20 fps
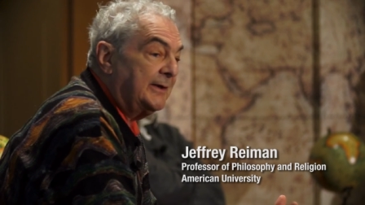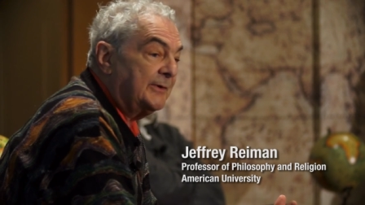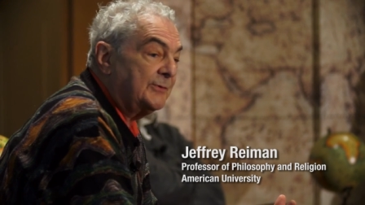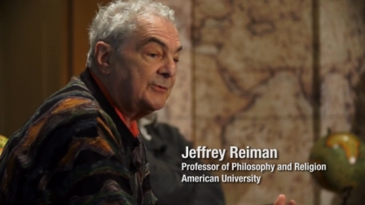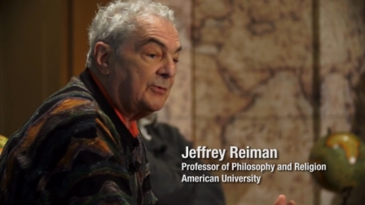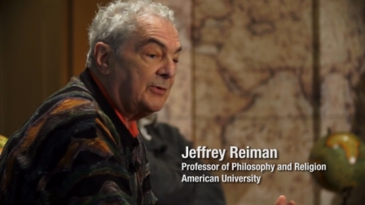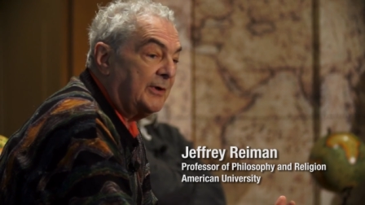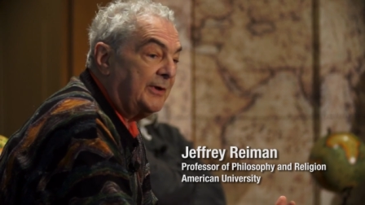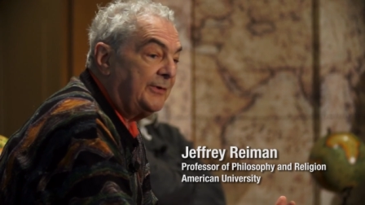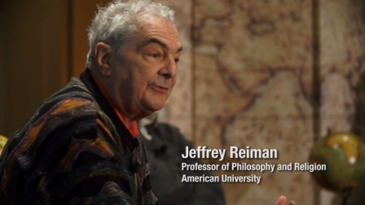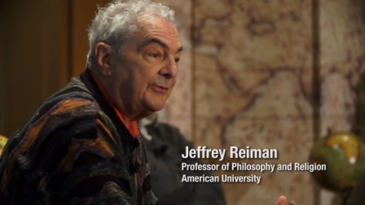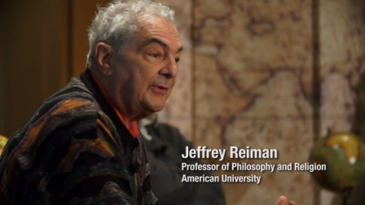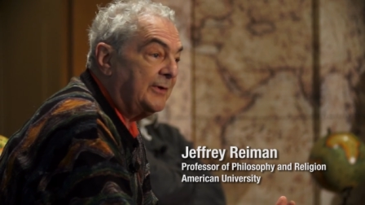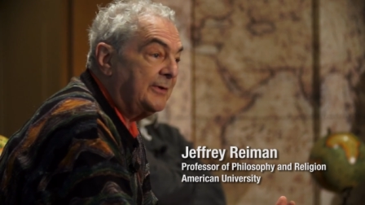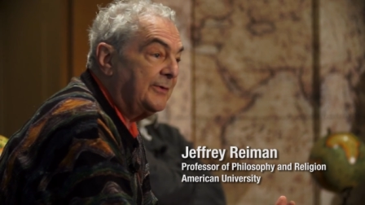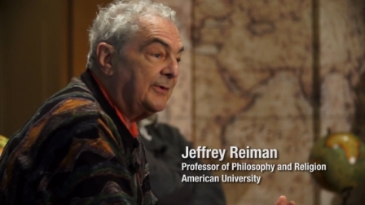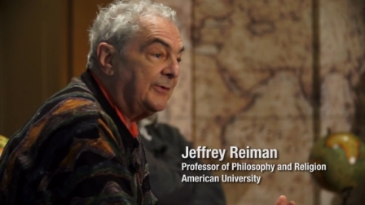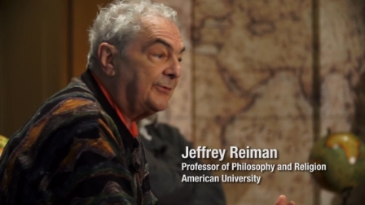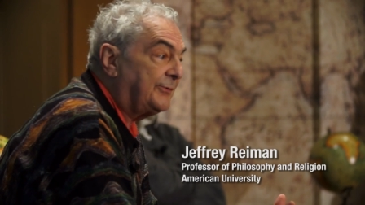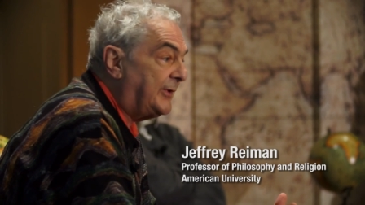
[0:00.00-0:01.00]

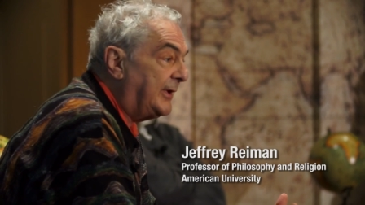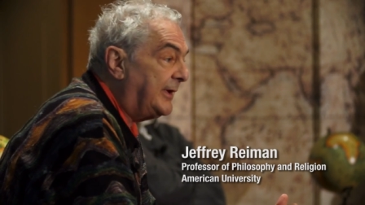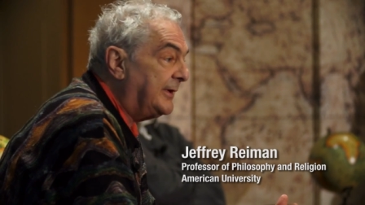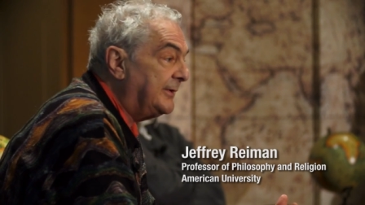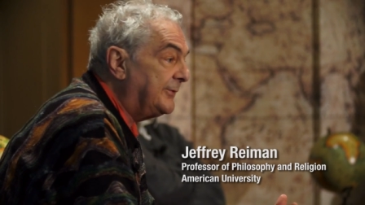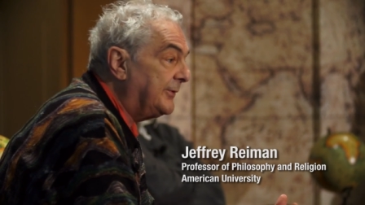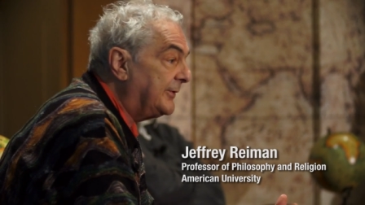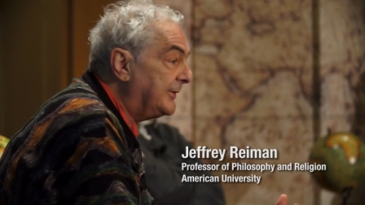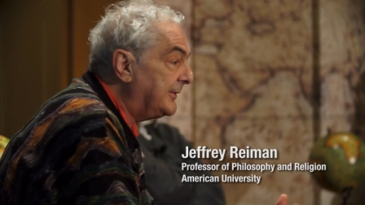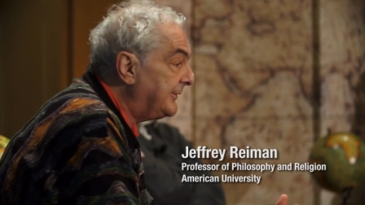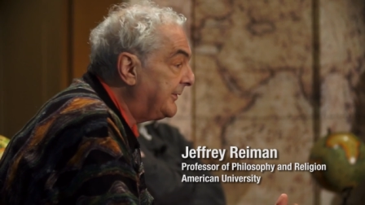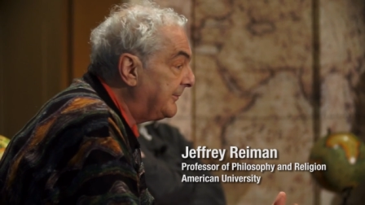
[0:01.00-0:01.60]
increasing the standard,